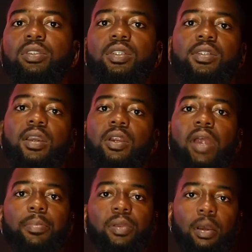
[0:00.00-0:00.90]
just to kind
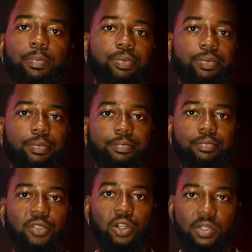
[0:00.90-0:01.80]
of wrap it up,
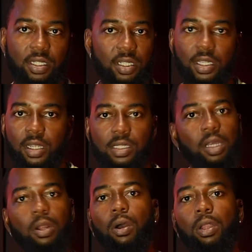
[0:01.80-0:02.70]
you know, as a DJ, it's
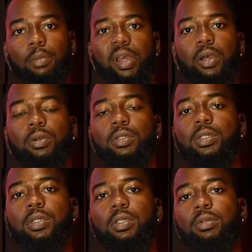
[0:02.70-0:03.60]
not all
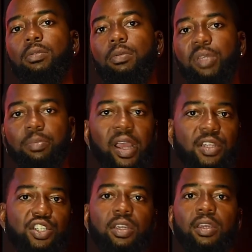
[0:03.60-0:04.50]
about beat
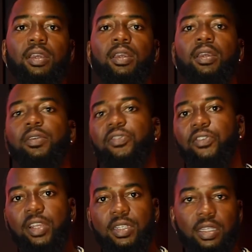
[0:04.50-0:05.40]
matching and
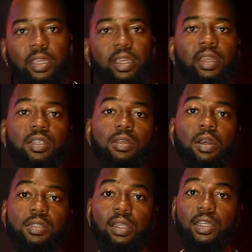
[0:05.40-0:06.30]
phrasing and
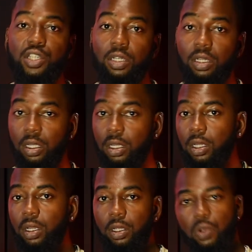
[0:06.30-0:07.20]
song selection.
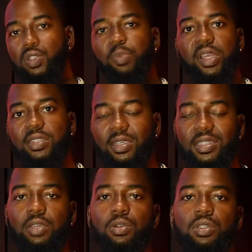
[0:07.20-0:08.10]
Those are
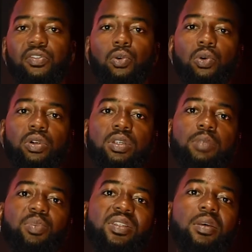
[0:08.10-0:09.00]
basic skills, of
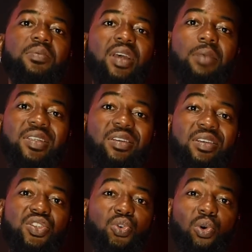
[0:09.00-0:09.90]
course, but sometimes it
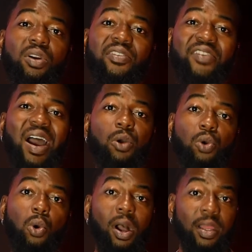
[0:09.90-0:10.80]
is your
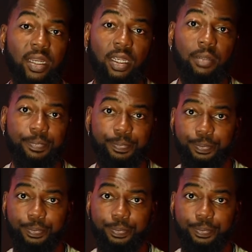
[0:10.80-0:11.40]
file quality.